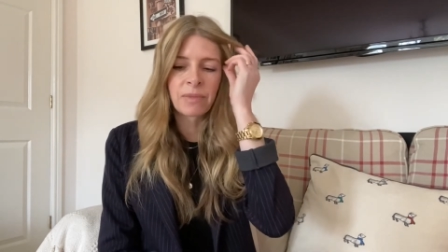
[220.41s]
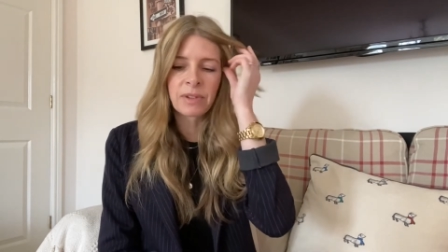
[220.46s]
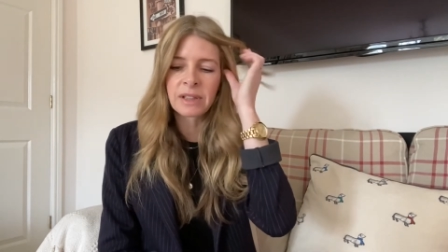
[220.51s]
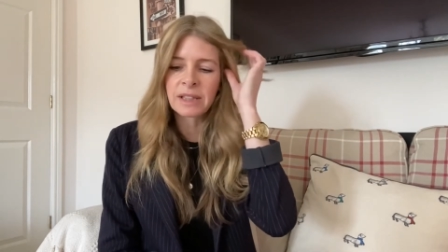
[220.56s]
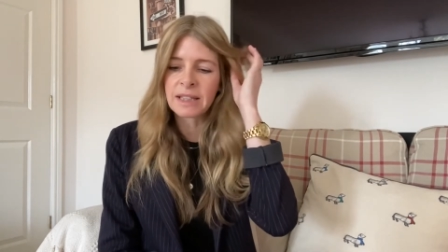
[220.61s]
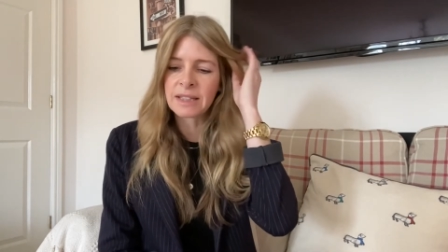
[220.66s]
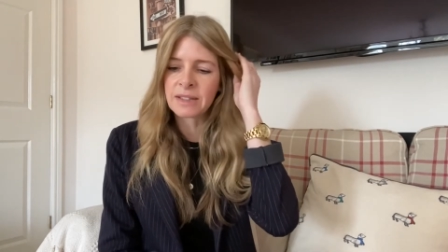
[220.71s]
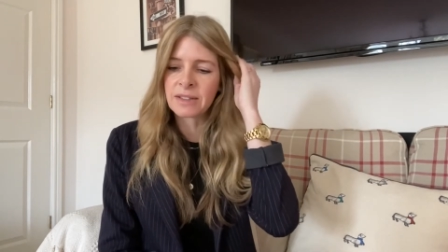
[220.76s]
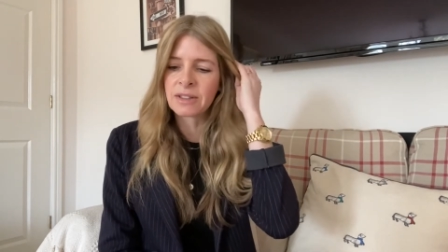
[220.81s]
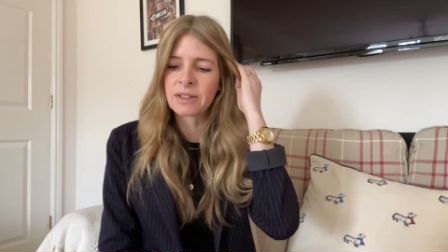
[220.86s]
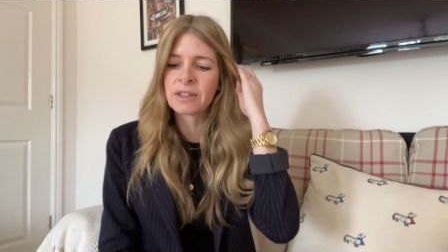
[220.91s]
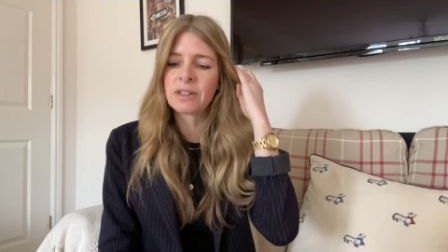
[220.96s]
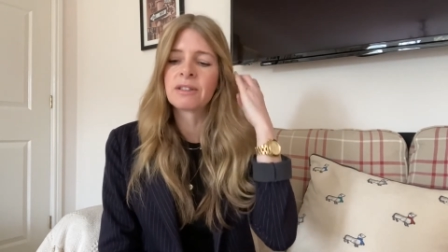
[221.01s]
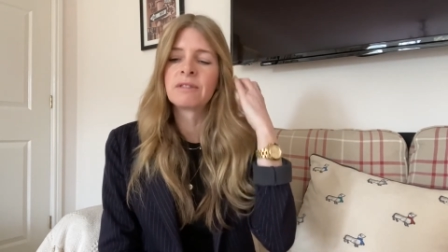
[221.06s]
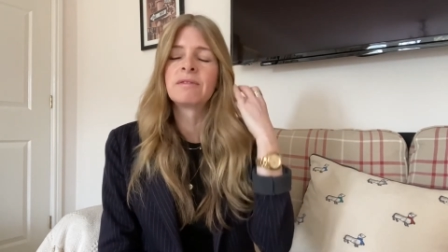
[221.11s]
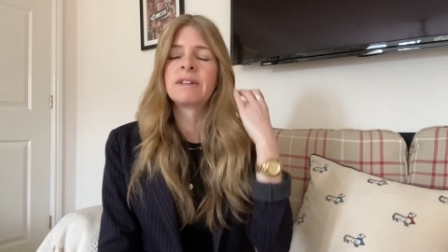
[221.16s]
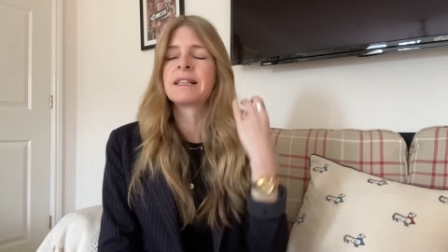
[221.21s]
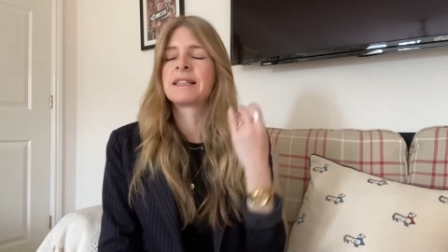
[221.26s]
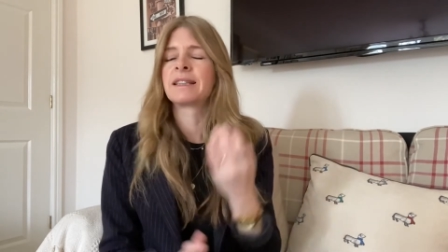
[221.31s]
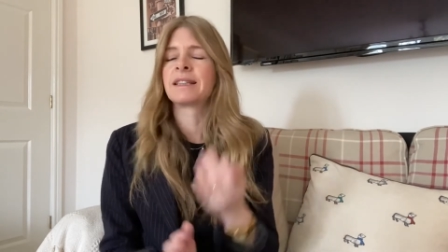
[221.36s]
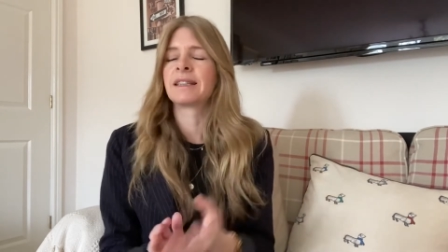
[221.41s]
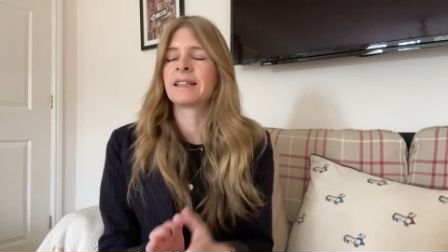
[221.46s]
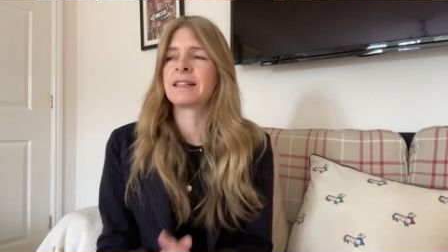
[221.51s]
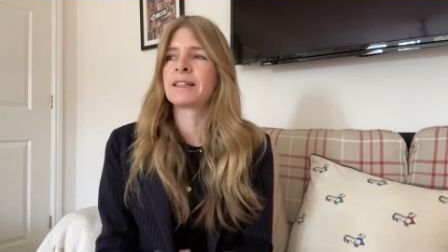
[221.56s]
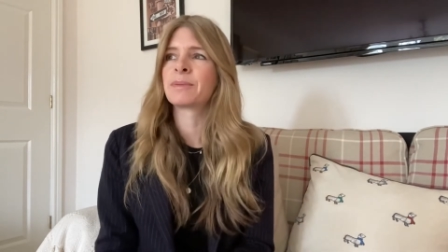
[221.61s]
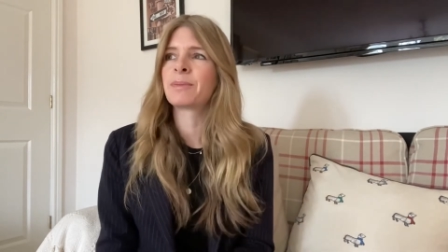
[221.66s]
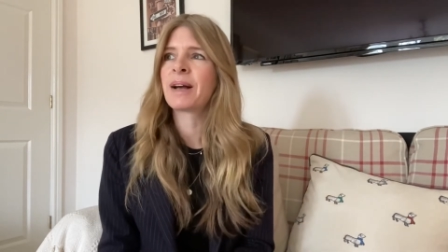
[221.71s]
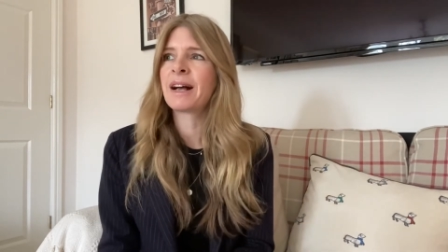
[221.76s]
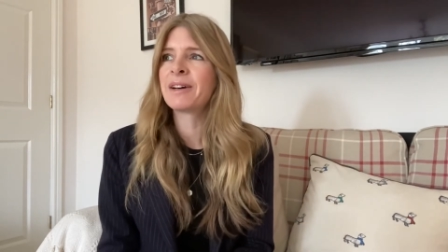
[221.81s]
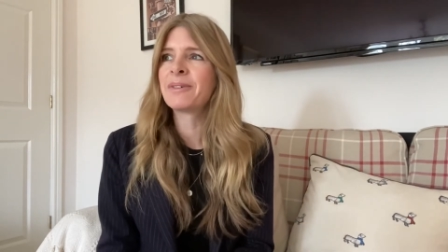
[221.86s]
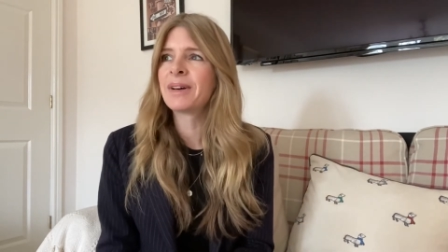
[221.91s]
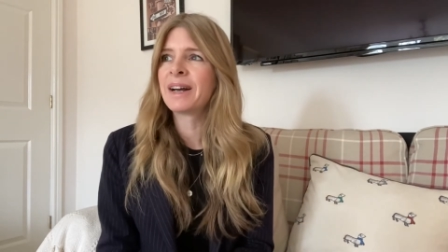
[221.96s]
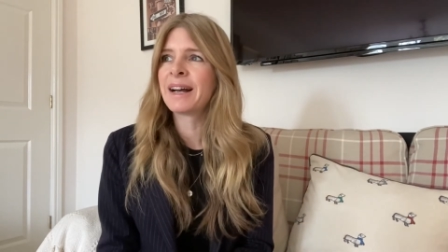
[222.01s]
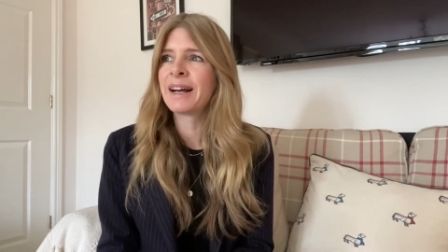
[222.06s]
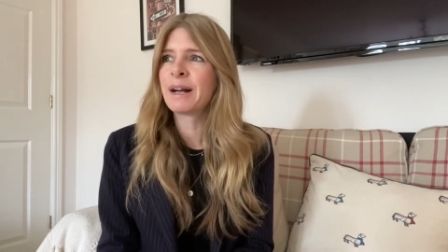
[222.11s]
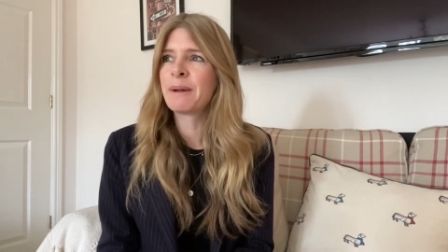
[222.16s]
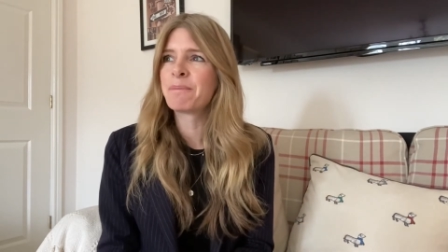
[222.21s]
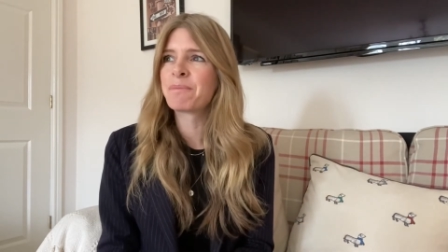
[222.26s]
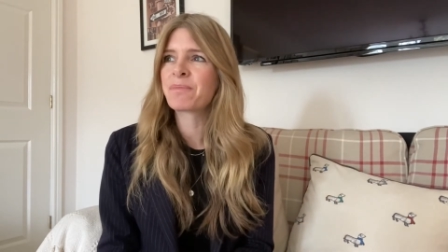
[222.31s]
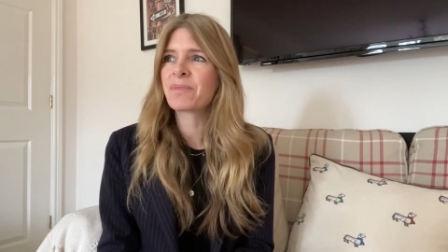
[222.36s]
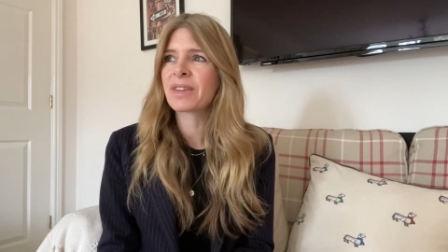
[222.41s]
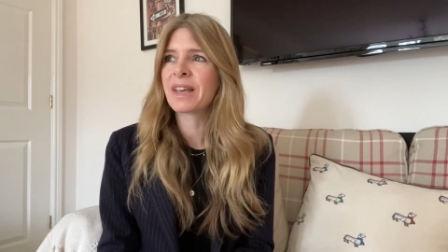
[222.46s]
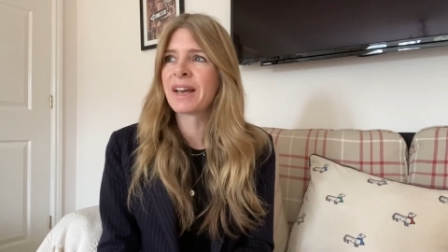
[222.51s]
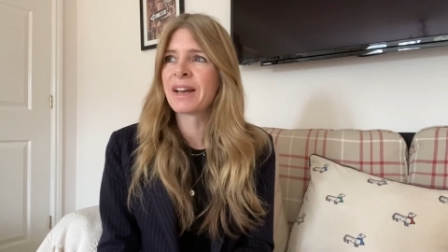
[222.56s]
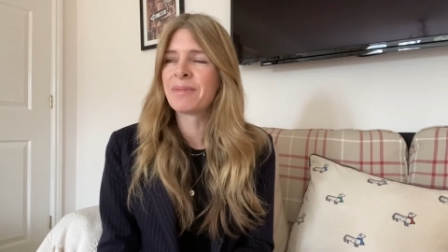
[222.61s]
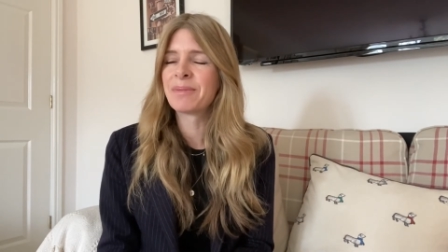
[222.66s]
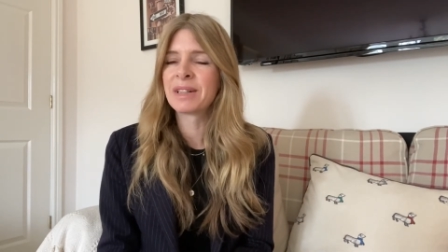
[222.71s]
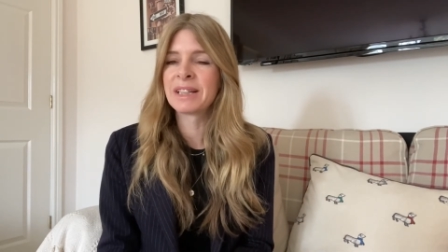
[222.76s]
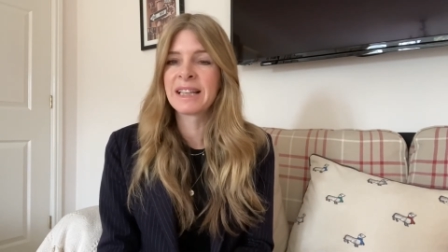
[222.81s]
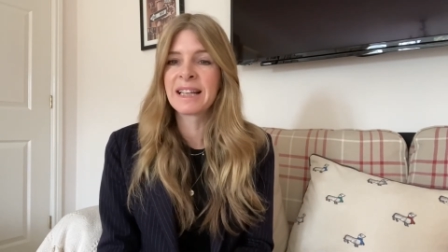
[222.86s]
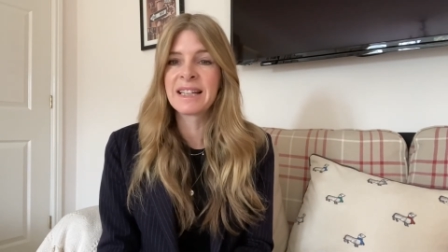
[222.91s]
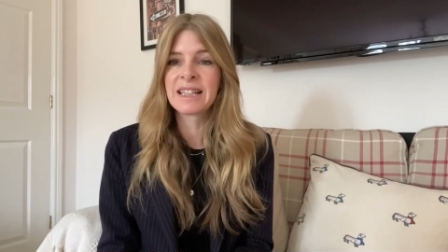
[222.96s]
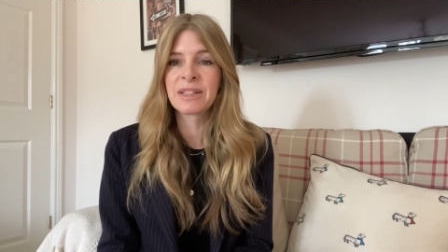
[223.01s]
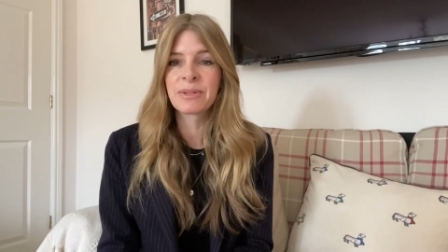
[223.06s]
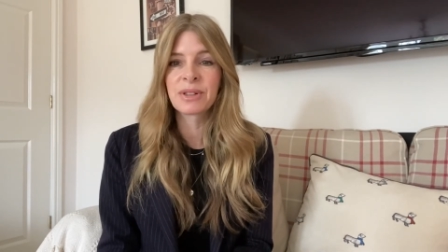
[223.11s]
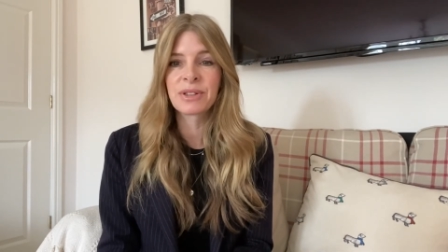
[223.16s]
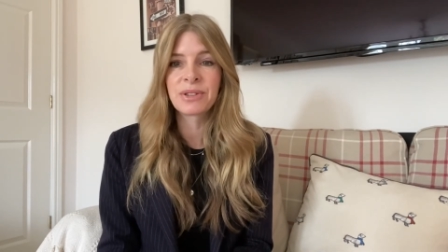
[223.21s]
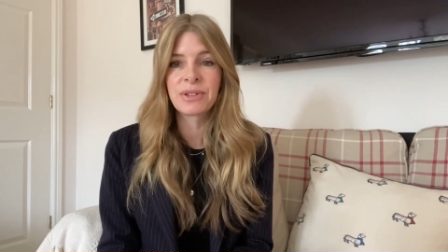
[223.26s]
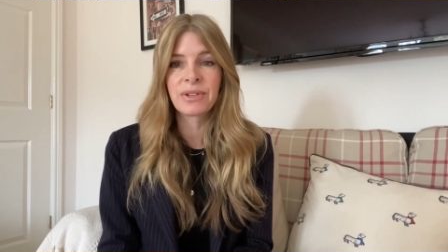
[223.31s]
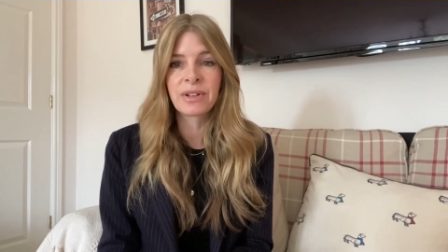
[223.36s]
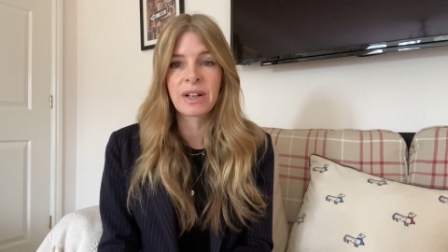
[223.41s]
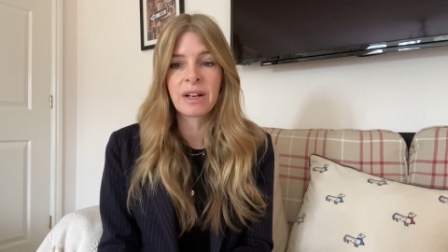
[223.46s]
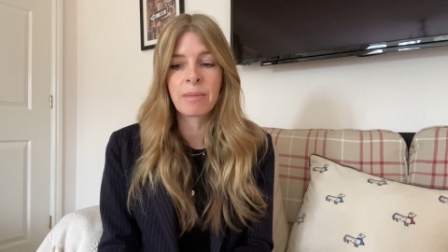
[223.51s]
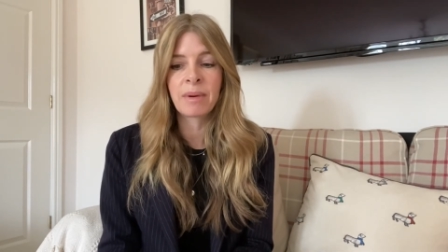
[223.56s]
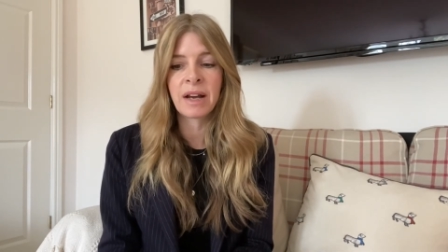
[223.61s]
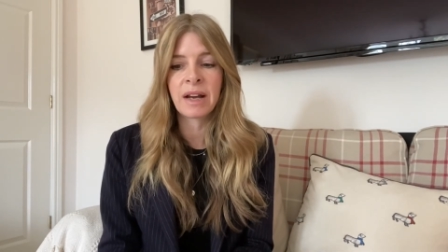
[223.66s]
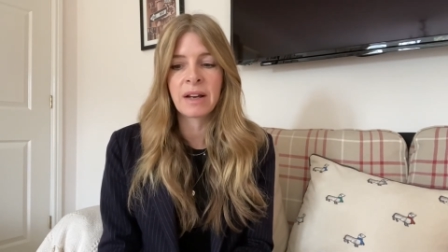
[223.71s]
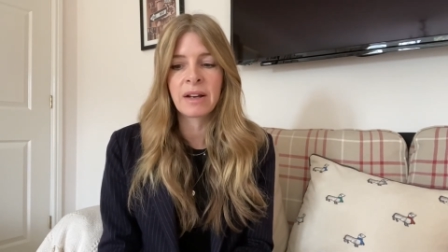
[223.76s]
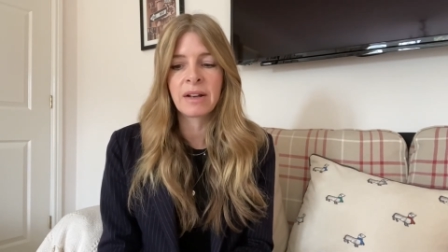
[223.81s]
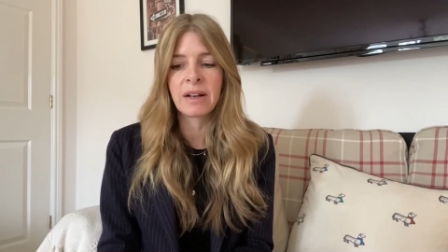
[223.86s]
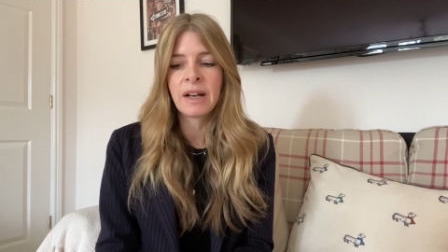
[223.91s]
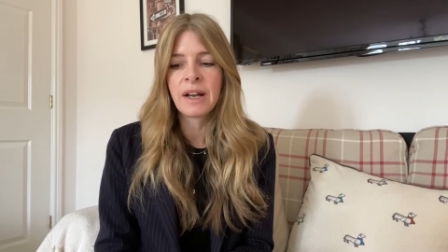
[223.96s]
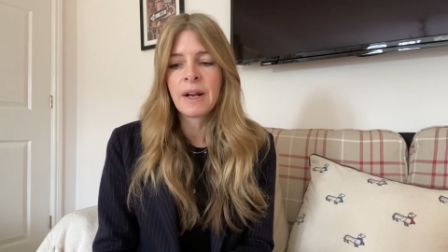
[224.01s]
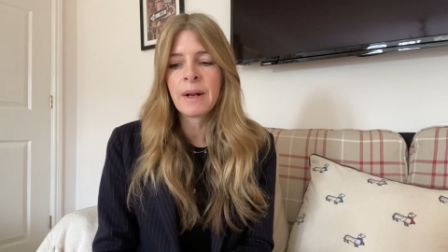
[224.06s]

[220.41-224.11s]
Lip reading: listened to recently as well, where a lady was talking about